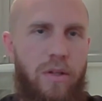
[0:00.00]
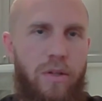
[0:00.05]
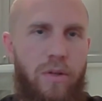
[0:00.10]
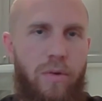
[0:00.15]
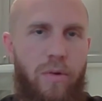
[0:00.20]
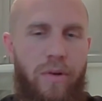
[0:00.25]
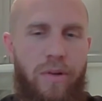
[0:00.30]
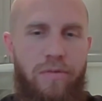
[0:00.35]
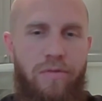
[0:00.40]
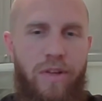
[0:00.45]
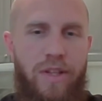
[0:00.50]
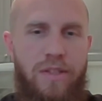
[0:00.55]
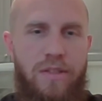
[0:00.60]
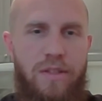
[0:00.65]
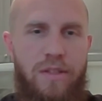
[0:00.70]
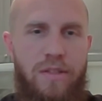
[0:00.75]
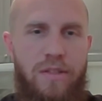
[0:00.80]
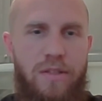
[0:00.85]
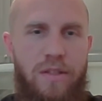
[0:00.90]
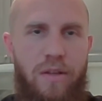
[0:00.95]
your
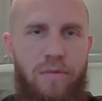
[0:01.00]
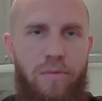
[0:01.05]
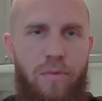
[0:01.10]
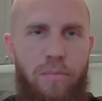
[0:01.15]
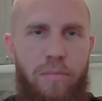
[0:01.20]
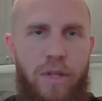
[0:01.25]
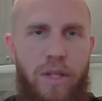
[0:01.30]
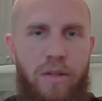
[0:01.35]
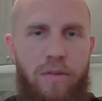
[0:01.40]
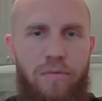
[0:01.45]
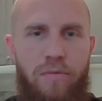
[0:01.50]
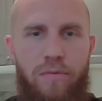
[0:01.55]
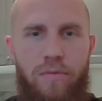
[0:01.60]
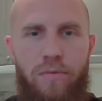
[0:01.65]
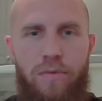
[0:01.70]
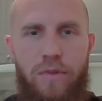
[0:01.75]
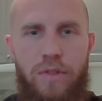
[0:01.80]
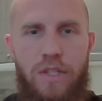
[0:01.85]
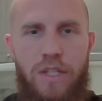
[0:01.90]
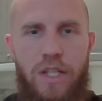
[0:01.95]
events and stuff will be
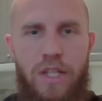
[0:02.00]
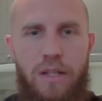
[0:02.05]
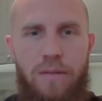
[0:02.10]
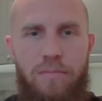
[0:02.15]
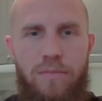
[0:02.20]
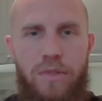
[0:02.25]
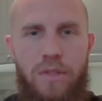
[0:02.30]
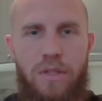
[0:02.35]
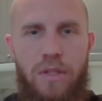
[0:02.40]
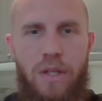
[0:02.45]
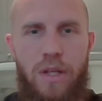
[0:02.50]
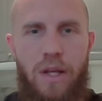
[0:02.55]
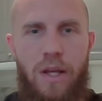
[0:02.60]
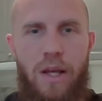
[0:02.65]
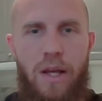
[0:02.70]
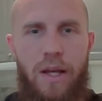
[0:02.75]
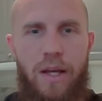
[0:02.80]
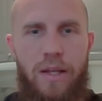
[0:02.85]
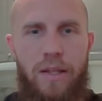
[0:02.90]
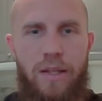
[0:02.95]
for Teams.
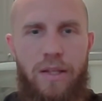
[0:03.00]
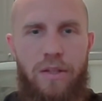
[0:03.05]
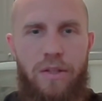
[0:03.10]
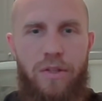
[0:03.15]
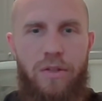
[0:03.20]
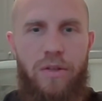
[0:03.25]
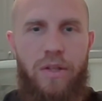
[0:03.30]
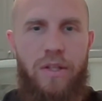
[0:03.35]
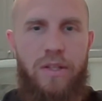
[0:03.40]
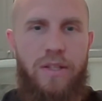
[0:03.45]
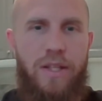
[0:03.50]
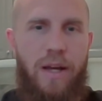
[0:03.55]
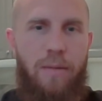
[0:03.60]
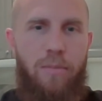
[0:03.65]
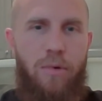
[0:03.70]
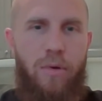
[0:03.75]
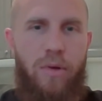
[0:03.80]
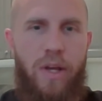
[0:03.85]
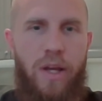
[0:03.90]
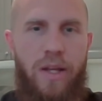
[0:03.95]
And then you can tap
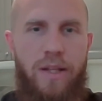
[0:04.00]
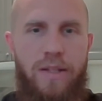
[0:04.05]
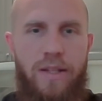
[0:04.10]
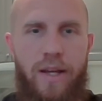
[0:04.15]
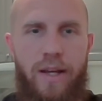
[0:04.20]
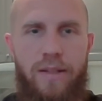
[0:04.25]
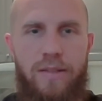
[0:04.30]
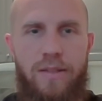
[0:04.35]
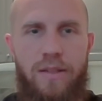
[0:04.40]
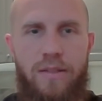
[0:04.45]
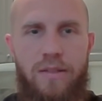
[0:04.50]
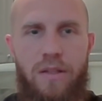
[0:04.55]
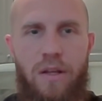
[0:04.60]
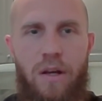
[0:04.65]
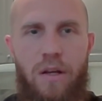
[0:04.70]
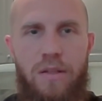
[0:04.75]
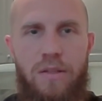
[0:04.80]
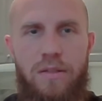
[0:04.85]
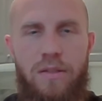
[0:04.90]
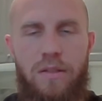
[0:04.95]
OK to access
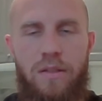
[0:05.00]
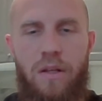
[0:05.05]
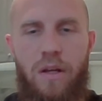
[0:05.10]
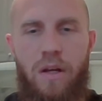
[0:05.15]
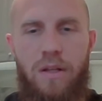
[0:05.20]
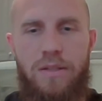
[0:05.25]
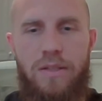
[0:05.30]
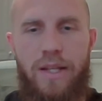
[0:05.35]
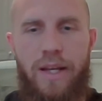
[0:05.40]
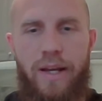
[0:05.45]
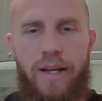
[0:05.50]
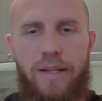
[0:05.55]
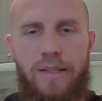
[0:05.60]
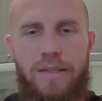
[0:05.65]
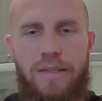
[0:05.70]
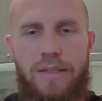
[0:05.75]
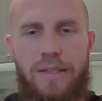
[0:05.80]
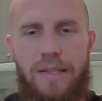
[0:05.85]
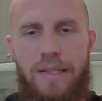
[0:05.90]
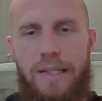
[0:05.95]
con-
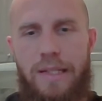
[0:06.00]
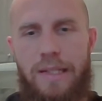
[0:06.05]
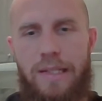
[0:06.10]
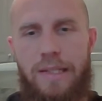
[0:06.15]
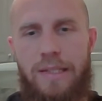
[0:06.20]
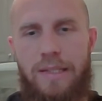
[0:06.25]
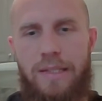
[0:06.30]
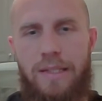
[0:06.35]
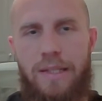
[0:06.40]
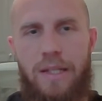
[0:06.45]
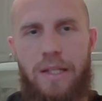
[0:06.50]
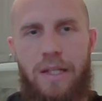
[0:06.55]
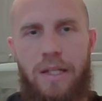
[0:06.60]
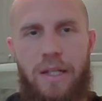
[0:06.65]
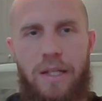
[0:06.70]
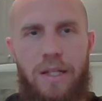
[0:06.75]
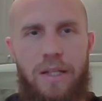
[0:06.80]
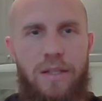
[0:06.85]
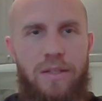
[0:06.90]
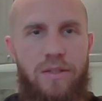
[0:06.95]
contacts. And
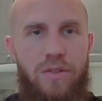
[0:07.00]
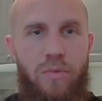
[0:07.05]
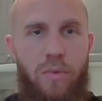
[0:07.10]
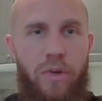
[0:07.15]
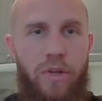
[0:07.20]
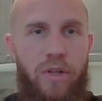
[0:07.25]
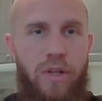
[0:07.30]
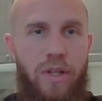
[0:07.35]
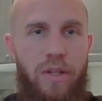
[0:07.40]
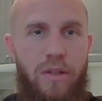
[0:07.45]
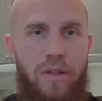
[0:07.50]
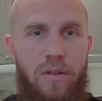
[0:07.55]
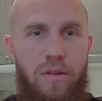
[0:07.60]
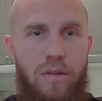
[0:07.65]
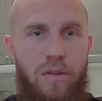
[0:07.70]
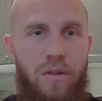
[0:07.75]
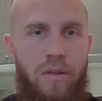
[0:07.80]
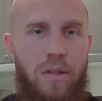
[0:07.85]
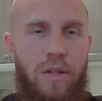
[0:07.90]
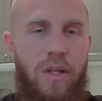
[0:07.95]
this is where you can
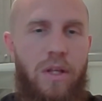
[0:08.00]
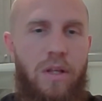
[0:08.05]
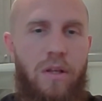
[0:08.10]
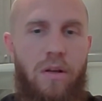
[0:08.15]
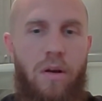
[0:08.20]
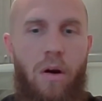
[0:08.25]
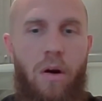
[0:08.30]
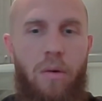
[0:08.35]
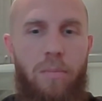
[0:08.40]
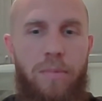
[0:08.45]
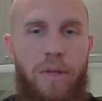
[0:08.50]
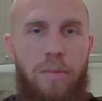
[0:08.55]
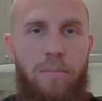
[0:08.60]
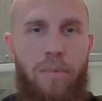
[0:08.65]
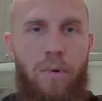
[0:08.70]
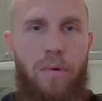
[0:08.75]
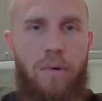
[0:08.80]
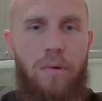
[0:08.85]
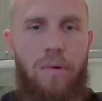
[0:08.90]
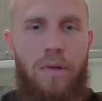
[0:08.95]
call
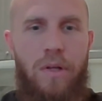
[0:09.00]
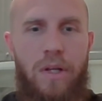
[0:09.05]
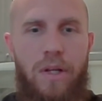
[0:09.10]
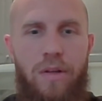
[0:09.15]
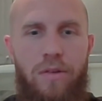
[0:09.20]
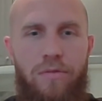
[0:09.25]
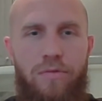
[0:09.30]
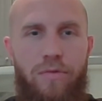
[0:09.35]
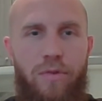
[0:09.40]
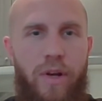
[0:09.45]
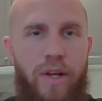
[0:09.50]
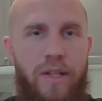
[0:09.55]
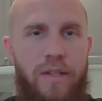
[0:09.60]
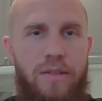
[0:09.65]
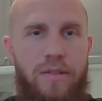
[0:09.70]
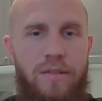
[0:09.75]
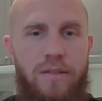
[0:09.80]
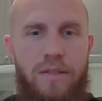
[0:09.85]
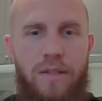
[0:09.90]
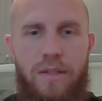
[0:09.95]
people,
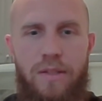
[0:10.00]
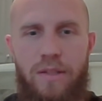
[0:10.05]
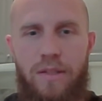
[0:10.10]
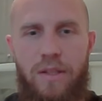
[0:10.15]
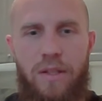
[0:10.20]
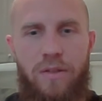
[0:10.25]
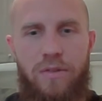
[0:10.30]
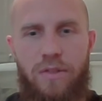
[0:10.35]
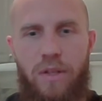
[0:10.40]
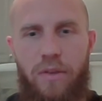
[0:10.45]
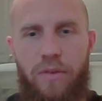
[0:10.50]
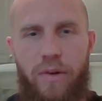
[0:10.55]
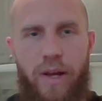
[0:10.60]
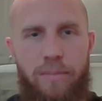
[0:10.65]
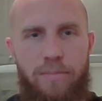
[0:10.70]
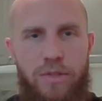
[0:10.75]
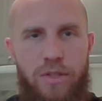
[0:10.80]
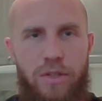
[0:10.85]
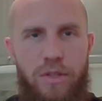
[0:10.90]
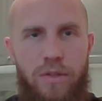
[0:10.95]
friends, and there's other
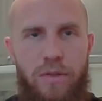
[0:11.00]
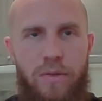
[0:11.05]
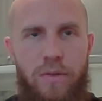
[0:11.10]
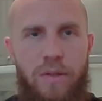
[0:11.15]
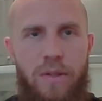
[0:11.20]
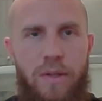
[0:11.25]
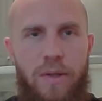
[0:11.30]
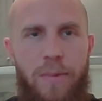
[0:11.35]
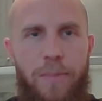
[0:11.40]
apps too